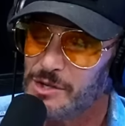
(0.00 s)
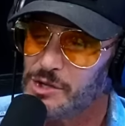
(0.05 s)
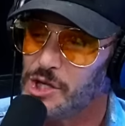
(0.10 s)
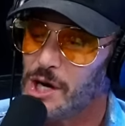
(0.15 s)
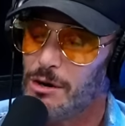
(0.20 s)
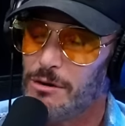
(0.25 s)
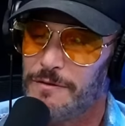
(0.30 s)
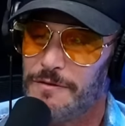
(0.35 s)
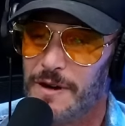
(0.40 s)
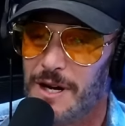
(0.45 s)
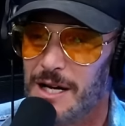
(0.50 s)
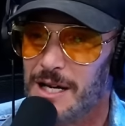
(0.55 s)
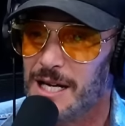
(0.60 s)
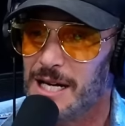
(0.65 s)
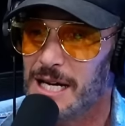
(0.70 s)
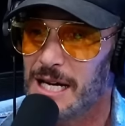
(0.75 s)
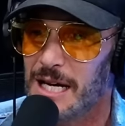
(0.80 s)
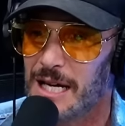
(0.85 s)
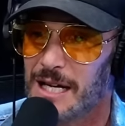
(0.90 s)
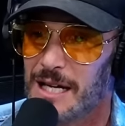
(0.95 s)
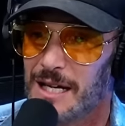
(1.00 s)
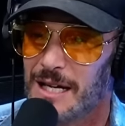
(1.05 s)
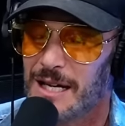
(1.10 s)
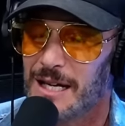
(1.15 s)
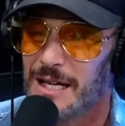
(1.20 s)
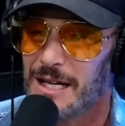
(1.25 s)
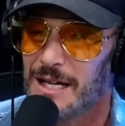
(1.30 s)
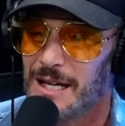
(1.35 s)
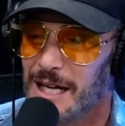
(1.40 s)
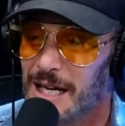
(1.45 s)
joke funny?
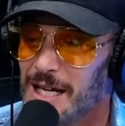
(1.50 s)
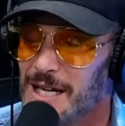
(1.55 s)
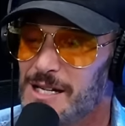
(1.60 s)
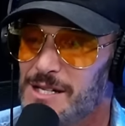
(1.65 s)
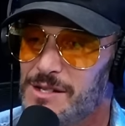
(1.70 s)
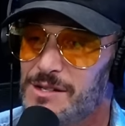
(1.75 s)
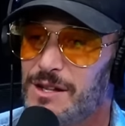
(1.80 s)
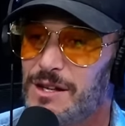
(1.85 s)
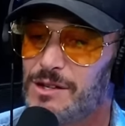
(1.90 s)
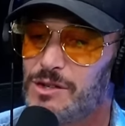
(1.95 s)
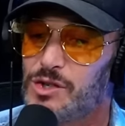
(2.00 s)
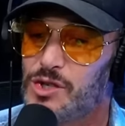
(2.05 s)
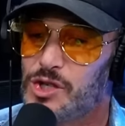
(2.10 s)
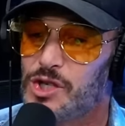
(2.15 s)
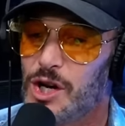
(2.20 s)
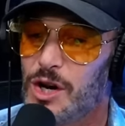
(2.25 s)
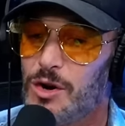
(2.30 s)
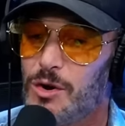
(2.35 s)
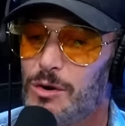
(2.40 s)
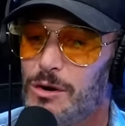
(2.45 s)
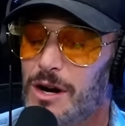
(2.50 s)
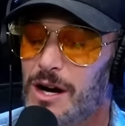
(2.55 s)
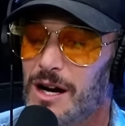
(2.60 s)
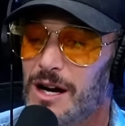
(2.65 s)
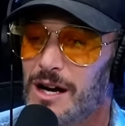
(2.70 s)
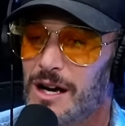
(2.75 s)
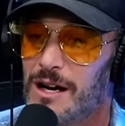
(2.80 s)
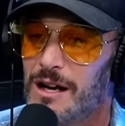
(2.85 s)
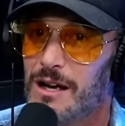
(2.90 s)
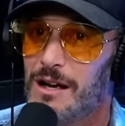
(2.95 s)
Is the joke
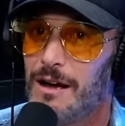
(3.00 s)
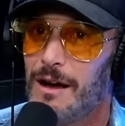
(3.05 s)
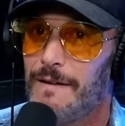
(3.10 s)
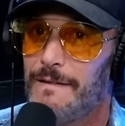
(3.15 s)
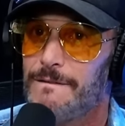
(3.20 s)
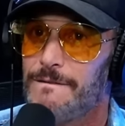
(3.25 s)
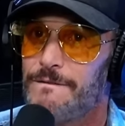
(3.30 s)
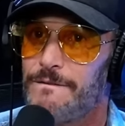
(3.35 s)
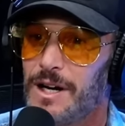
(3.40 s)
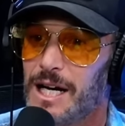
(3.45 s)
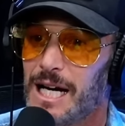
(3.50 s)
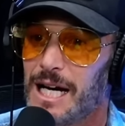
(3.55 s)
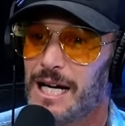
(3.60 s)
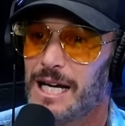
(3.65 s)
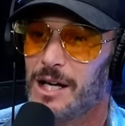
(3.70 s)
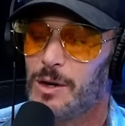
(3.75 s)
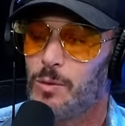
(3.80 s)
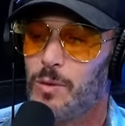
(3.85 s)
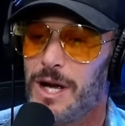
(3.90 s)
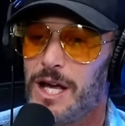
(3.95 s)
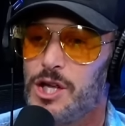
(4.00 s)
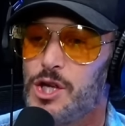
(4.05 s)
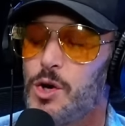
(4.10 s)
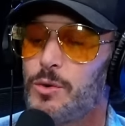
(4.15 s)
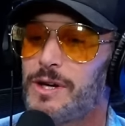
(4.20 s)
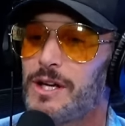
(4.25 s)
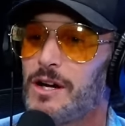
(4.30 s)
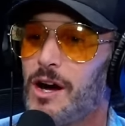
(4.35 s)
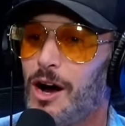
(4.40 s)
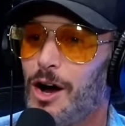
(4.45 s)
funny? We you
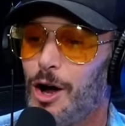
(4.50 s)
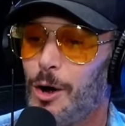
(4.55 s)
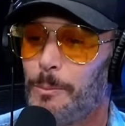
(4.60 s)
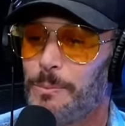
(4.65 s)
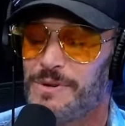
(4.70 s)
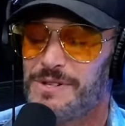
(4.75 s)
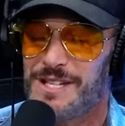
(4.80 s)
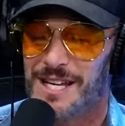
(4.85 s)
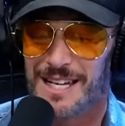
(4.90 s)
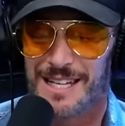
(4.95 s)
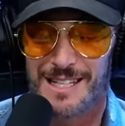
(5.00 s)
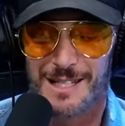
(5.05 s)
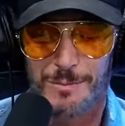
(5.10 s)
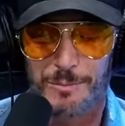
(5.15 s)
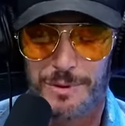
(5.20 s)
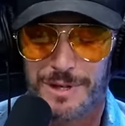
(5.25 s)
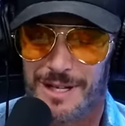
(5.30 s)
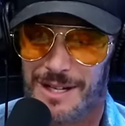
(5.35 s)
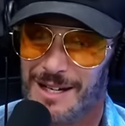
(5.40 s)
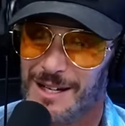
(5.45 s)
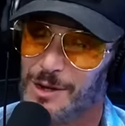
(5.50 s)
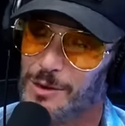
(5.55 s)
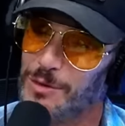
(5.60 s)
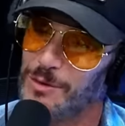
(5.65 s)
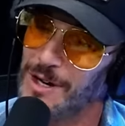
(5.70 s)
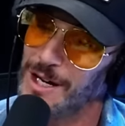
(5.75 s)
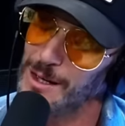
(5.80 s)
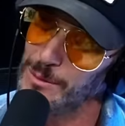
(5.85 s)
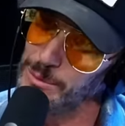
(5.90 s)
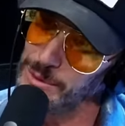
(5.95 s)
can all pretend to be
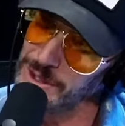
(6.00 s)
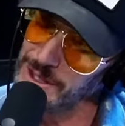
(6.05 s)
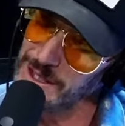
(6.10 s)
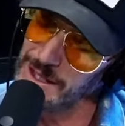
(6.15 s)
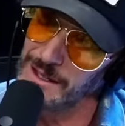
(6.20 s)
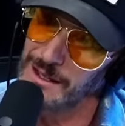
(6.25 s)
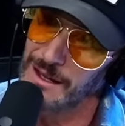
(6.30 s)
incredibly